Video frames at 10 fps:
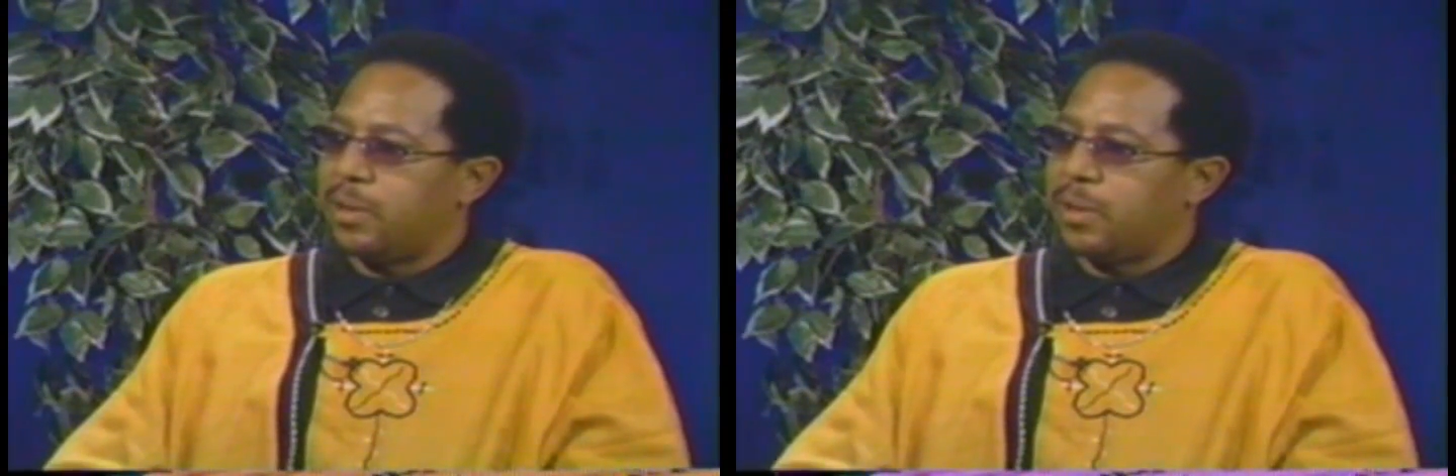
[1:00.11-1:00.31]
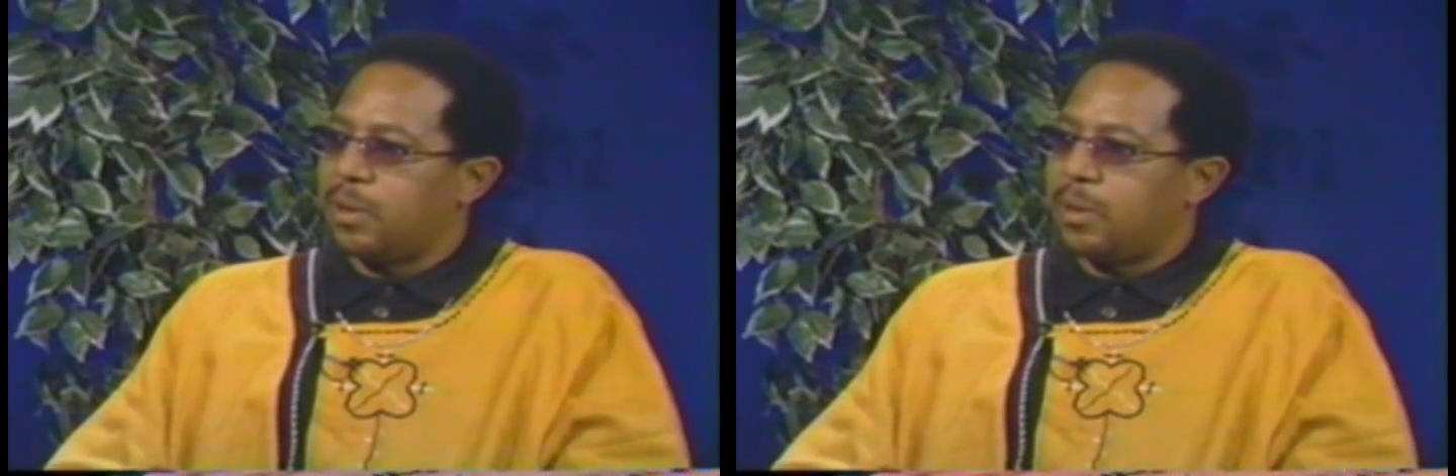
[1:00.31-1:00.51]

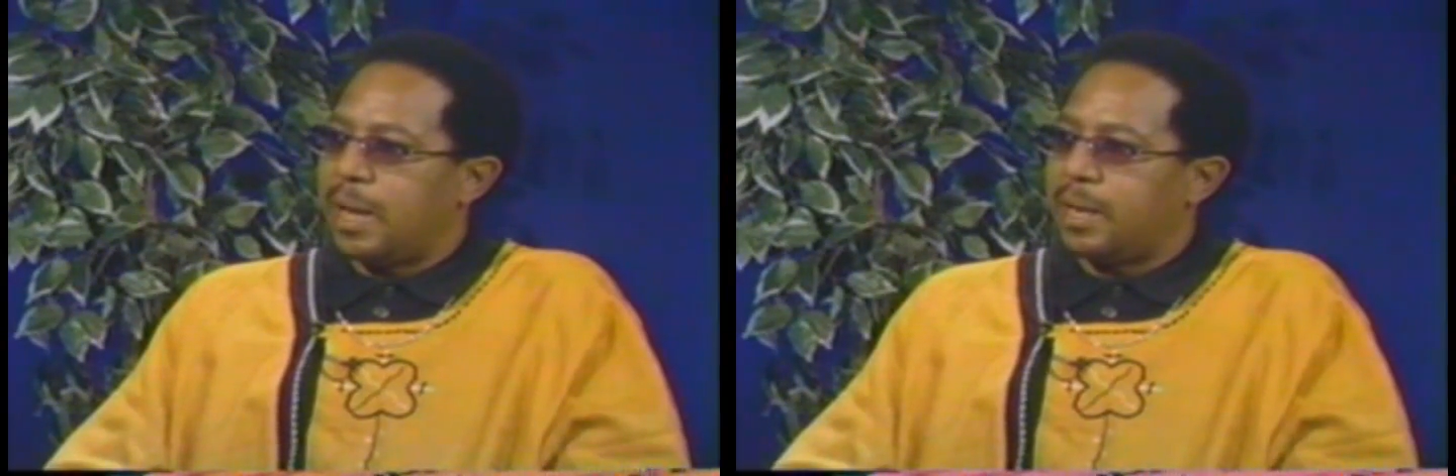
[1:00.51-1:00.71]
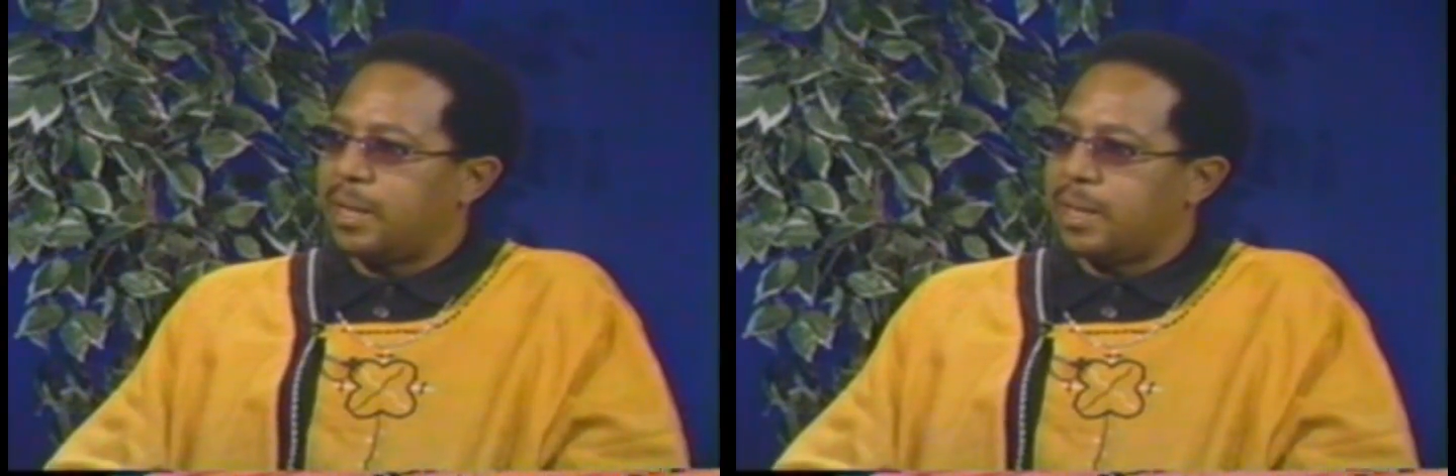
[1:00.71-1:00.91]
you know,
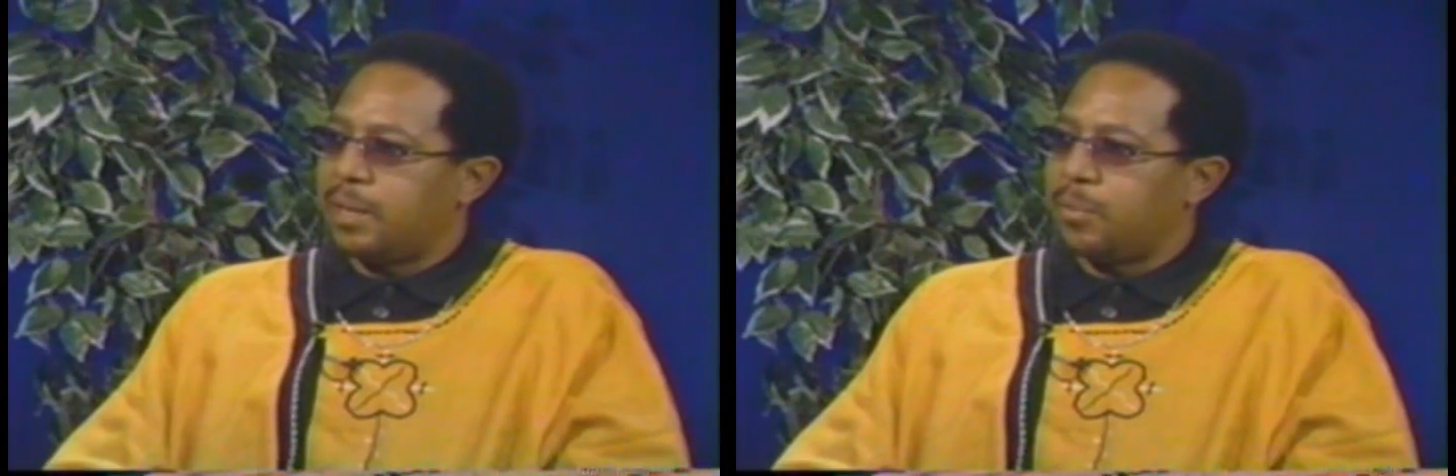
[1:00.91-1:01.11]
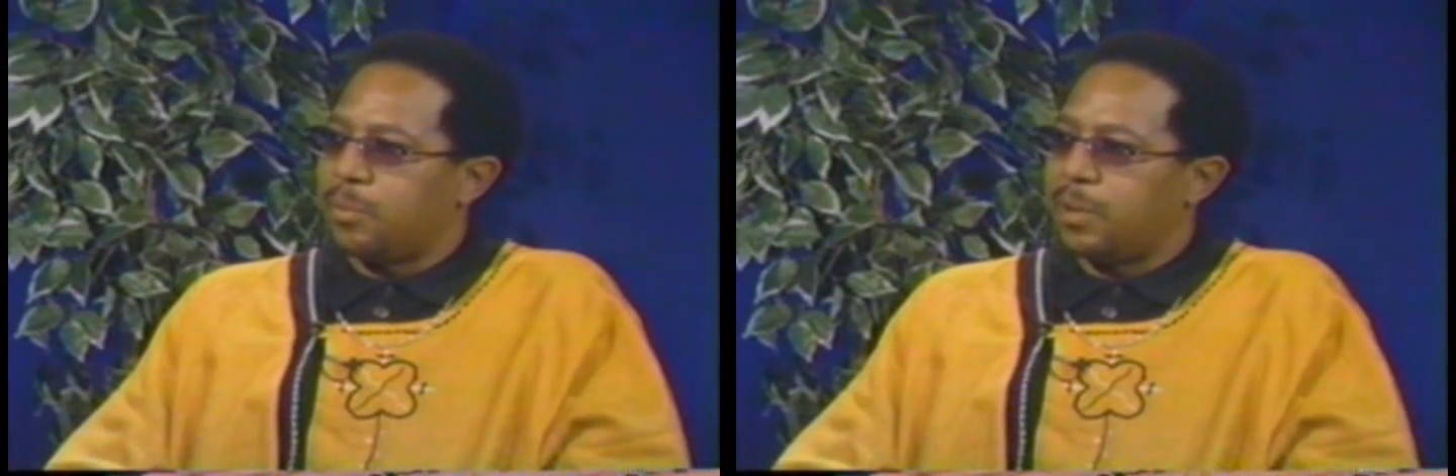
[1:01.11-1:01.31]
Allen
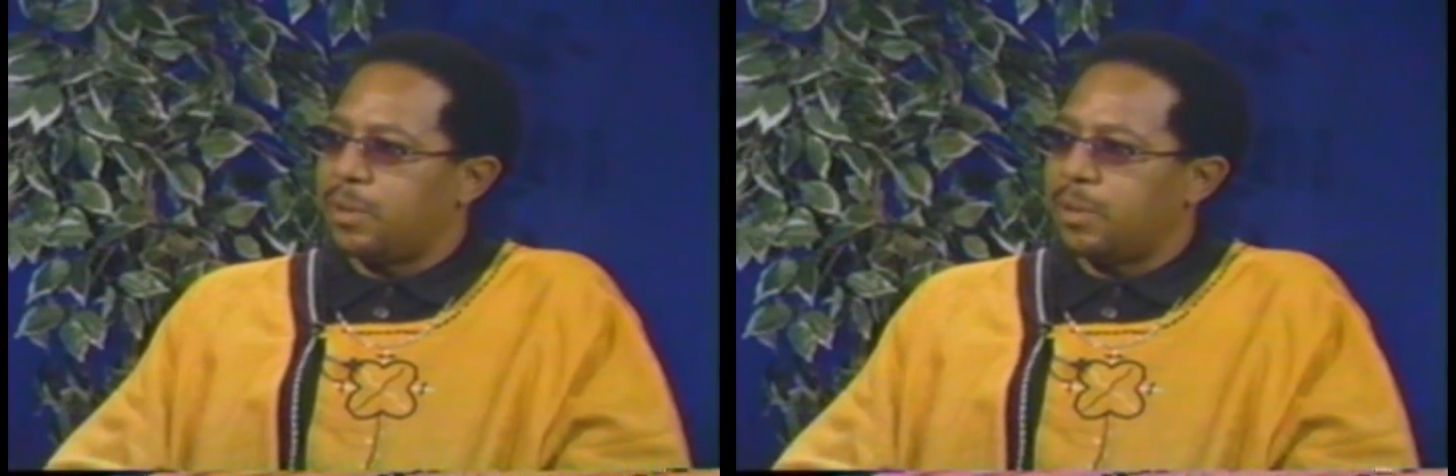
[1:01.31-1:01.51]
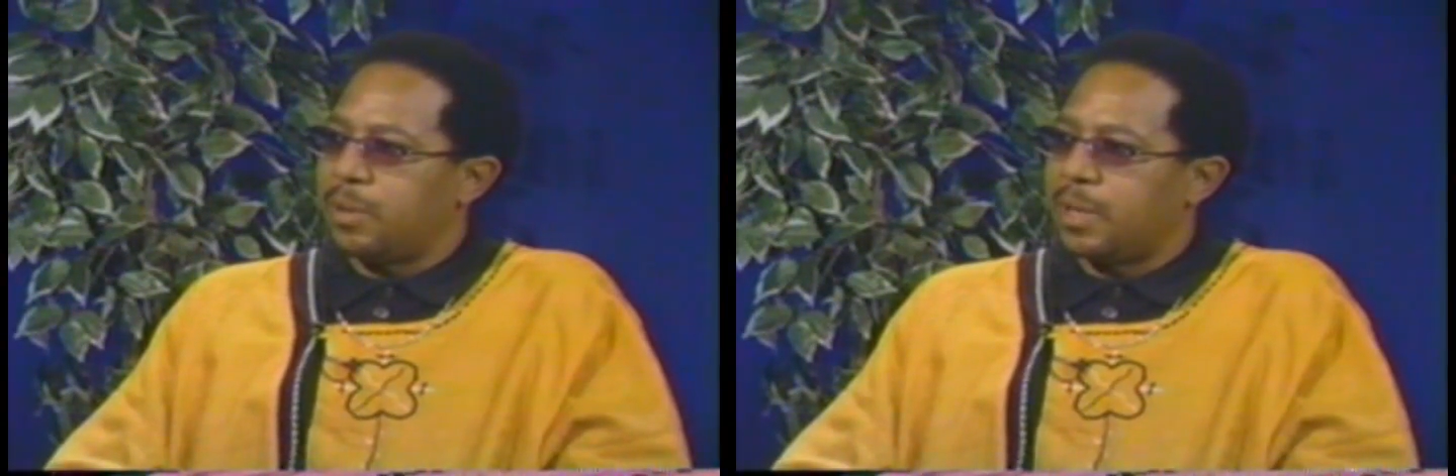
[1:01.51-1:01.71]

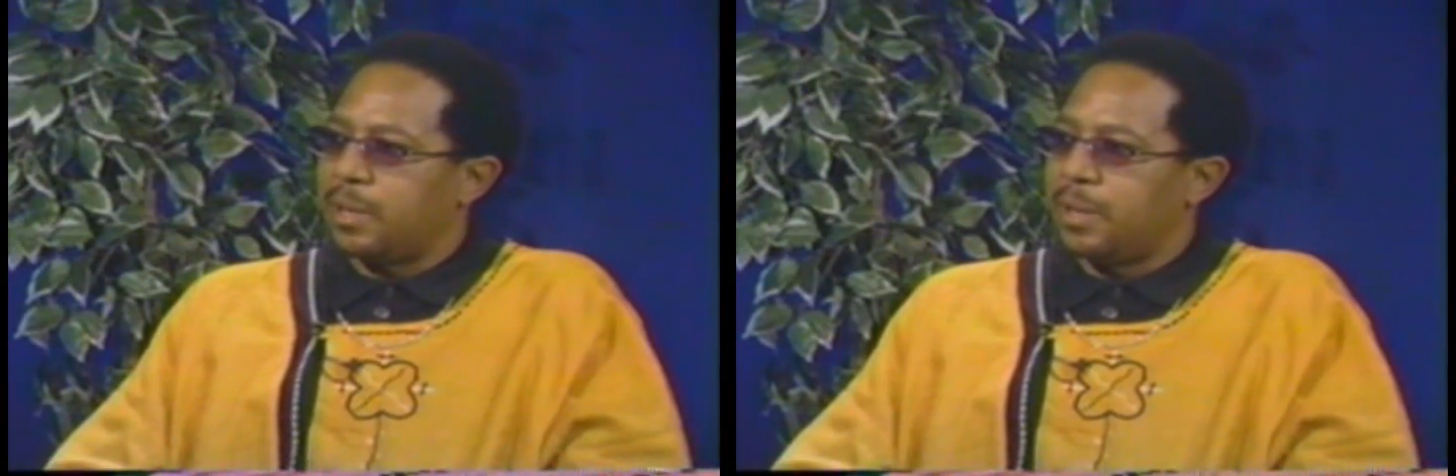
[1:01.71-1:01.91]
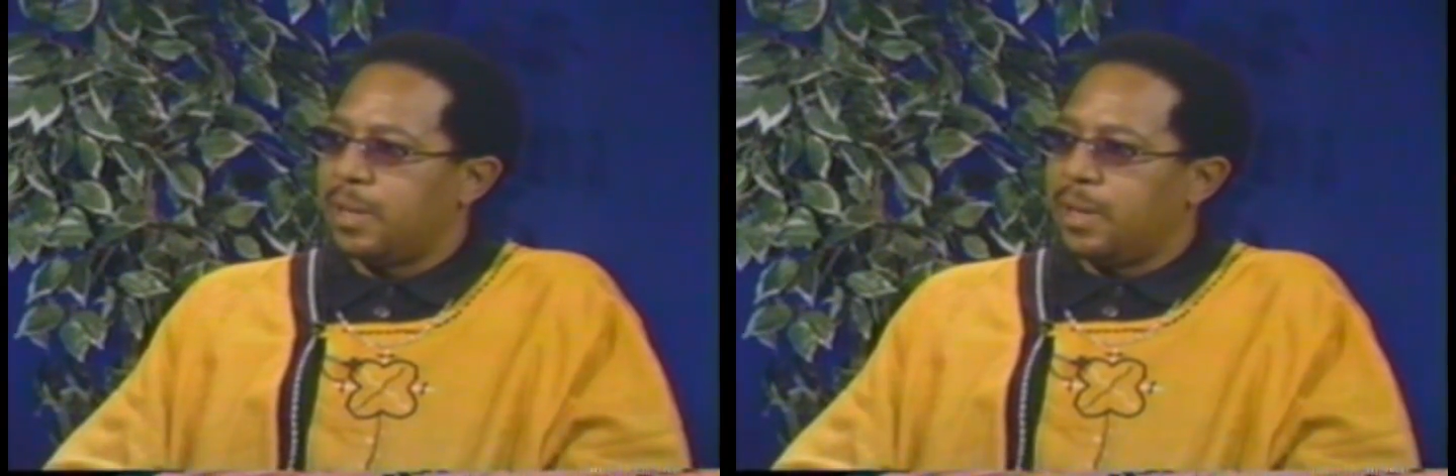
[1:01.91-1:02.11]
Ginsberg
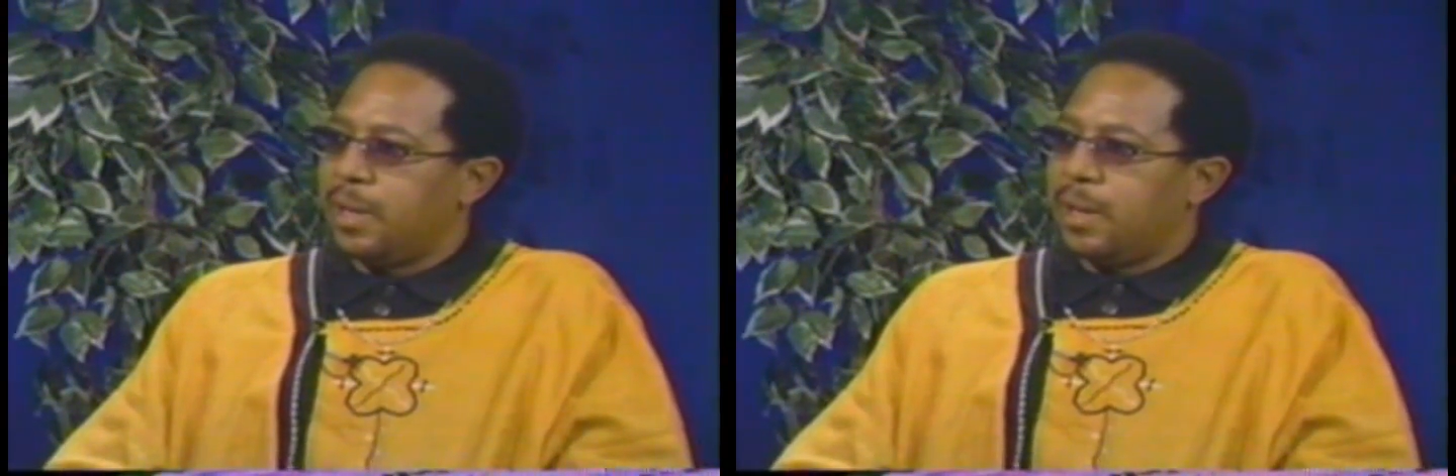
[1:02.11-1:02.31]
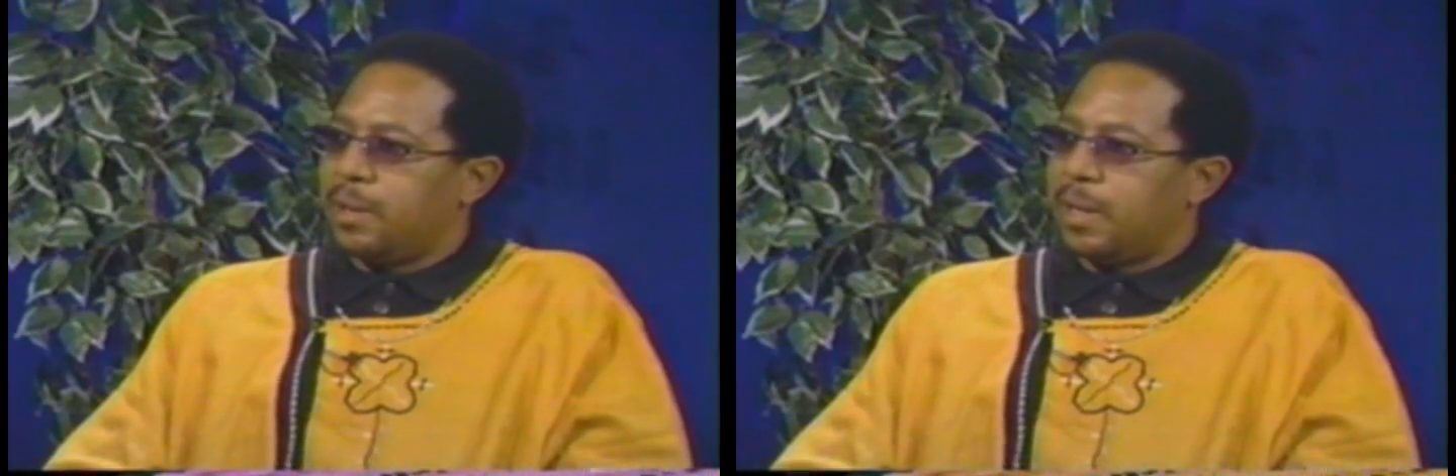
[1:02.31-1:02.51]

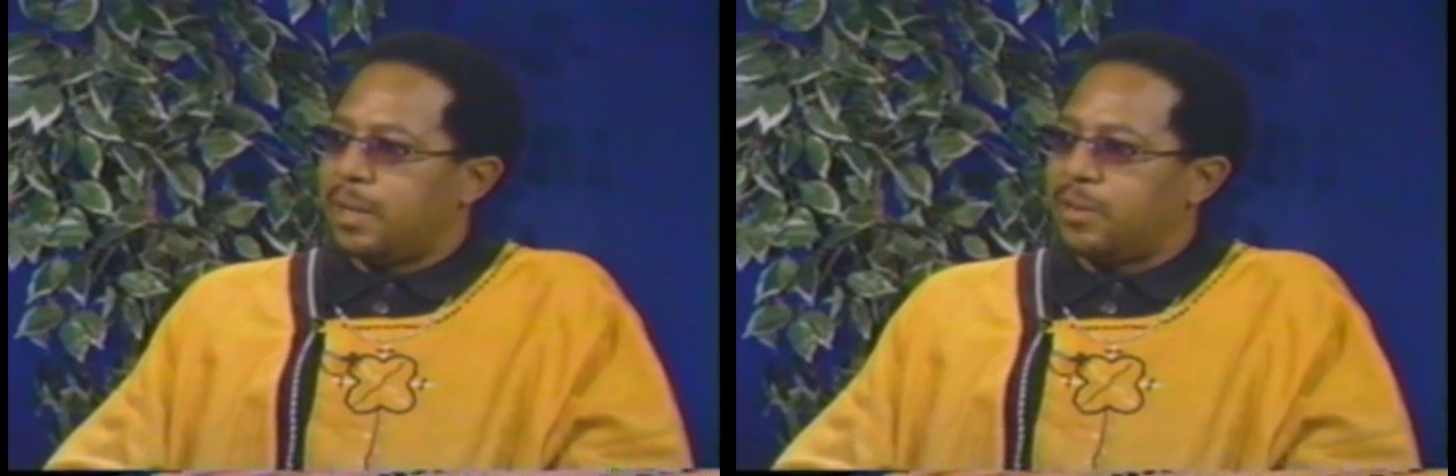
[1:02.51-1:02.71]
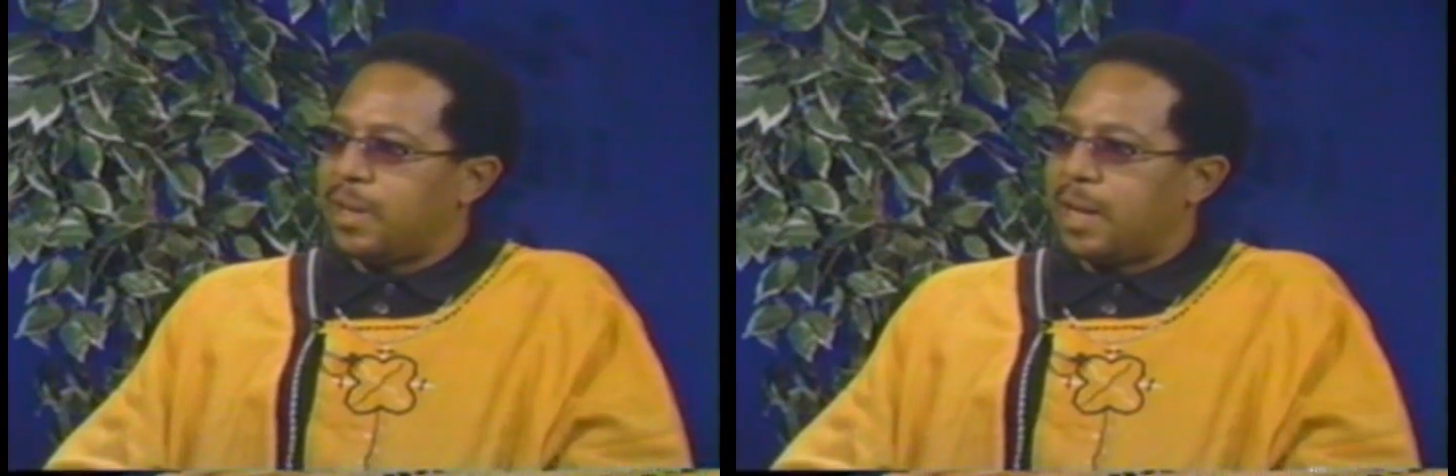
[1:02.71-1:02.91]

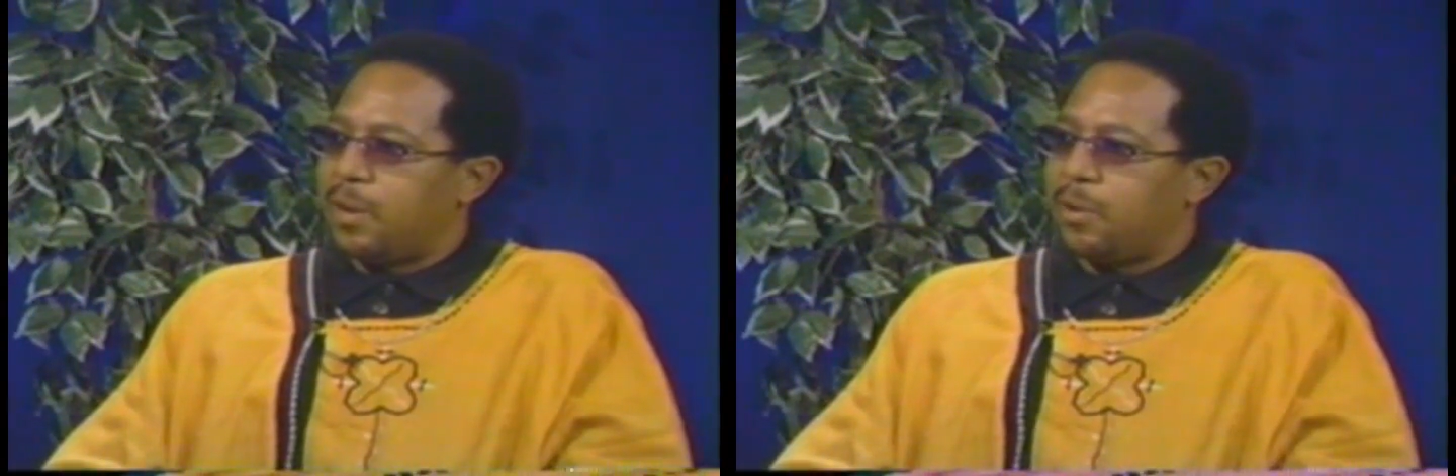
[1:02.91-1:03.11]
and Jack